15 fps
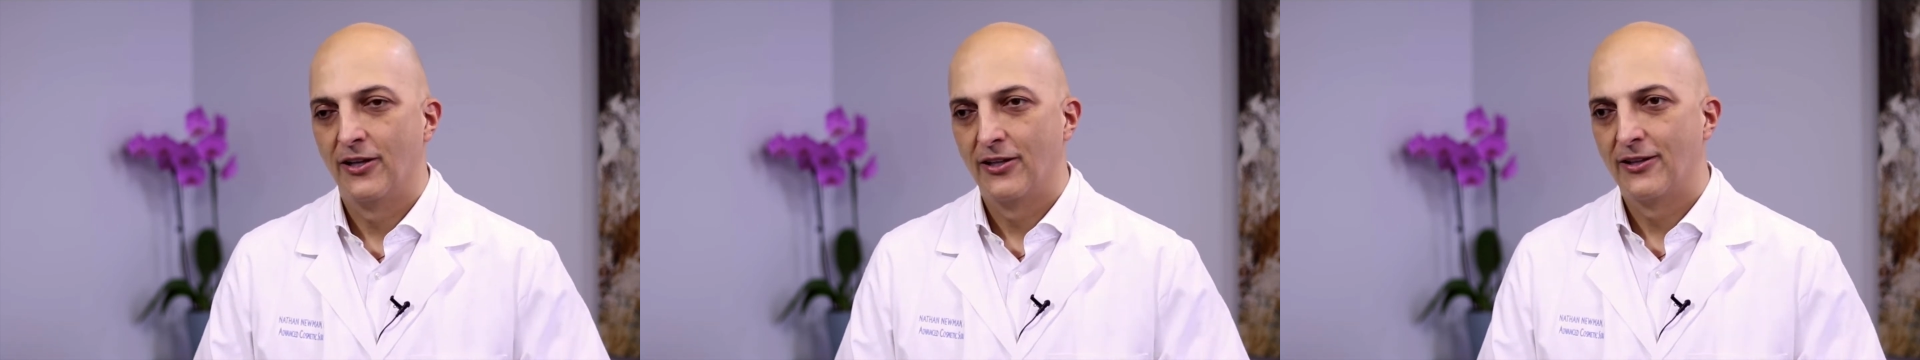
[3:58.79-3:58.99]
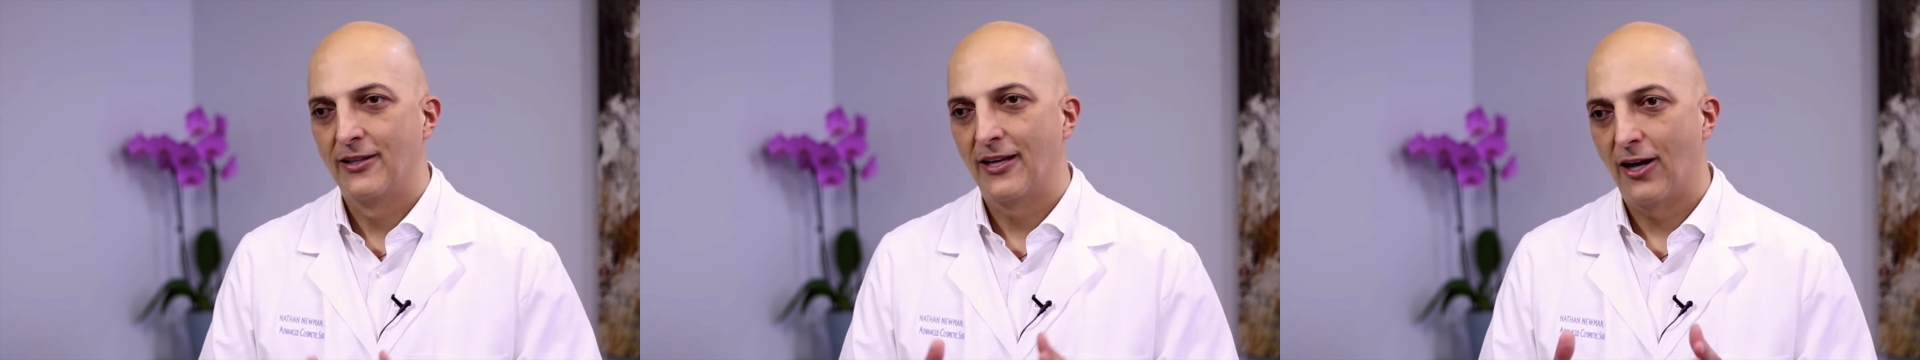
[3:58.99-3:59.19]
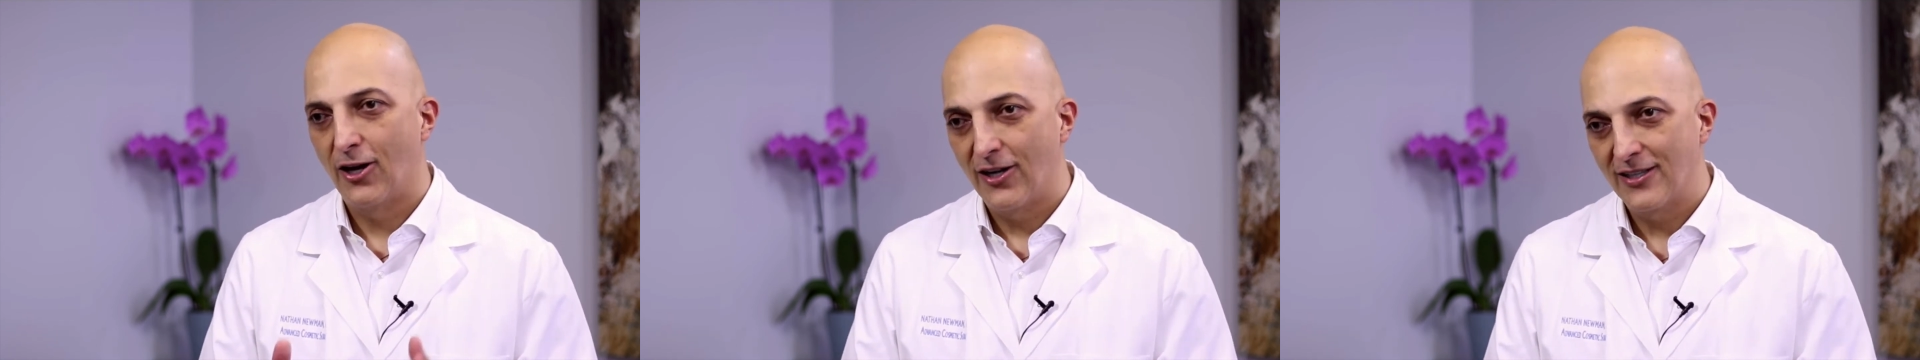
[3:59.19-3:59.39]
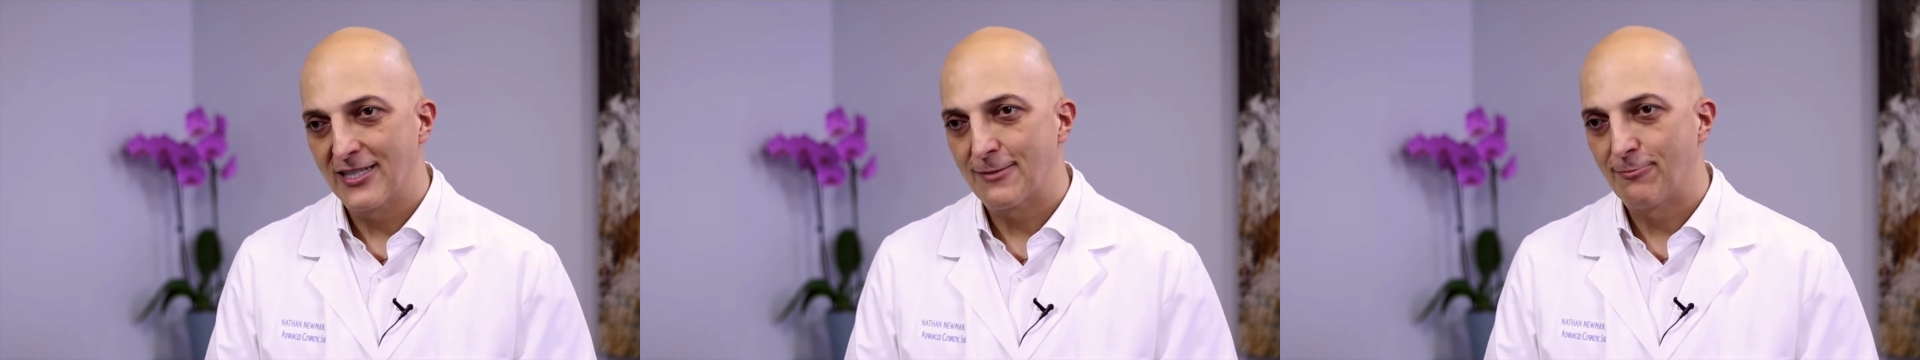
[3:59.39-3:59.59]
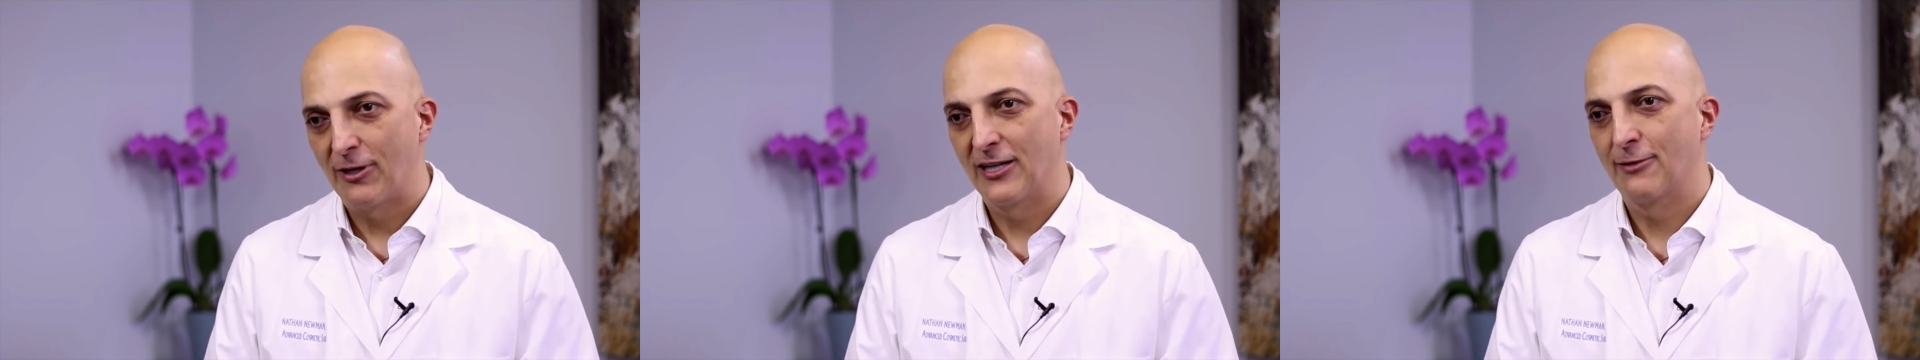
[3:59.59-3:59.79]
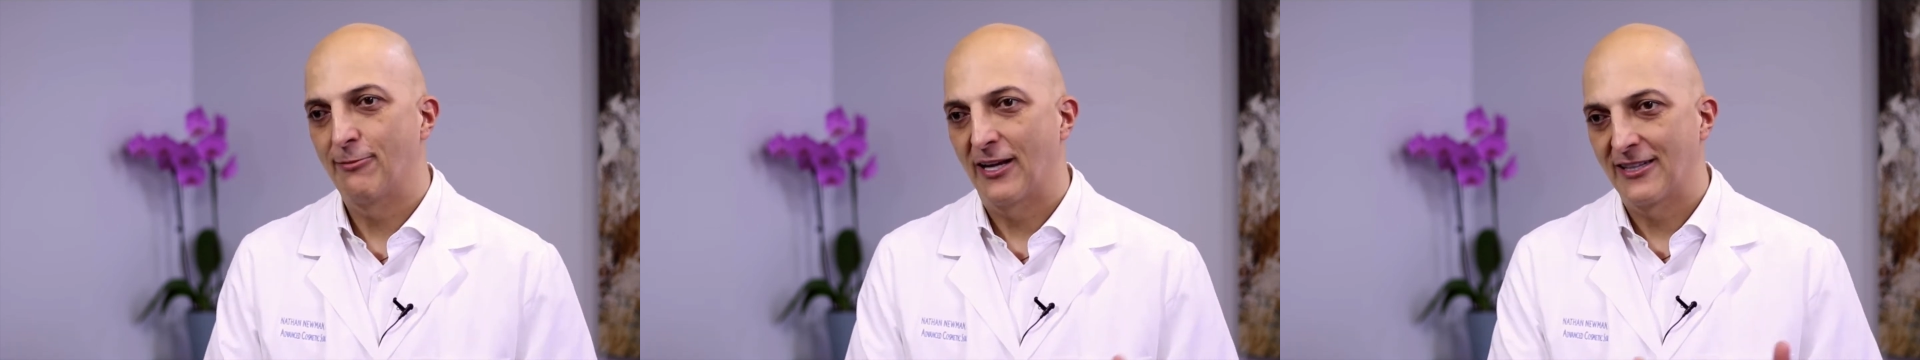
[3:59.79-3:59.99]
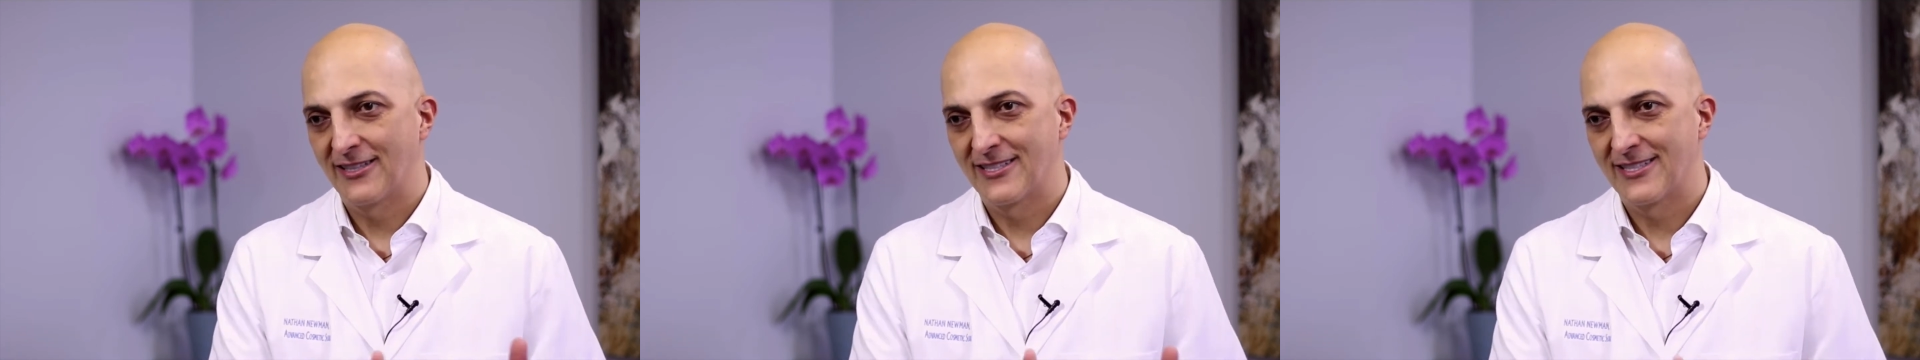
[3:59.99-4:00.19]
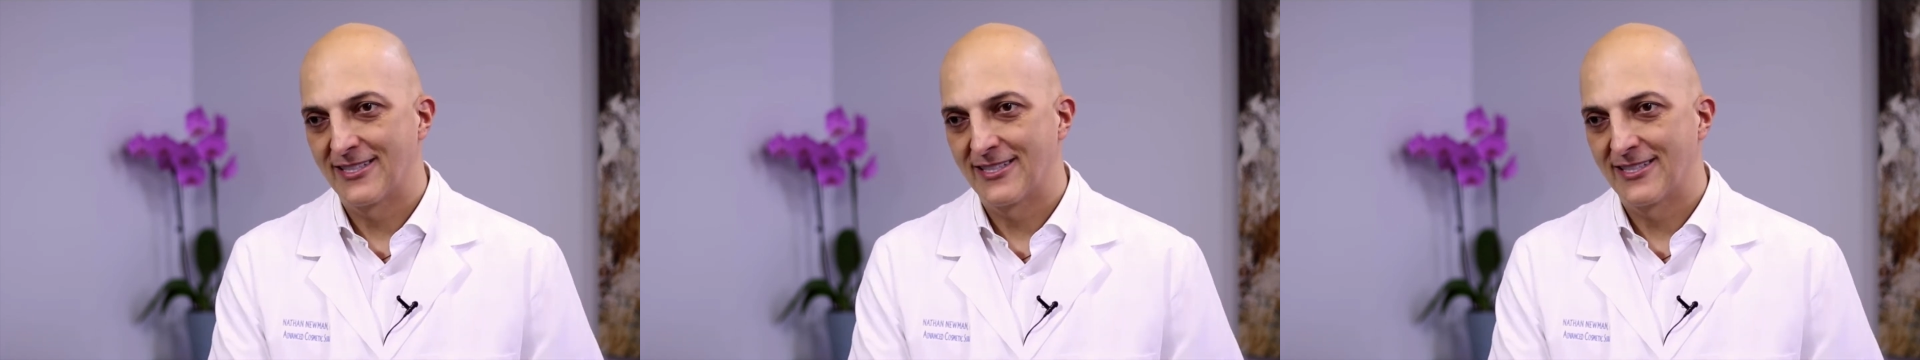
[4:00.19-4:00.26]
The hardest part about this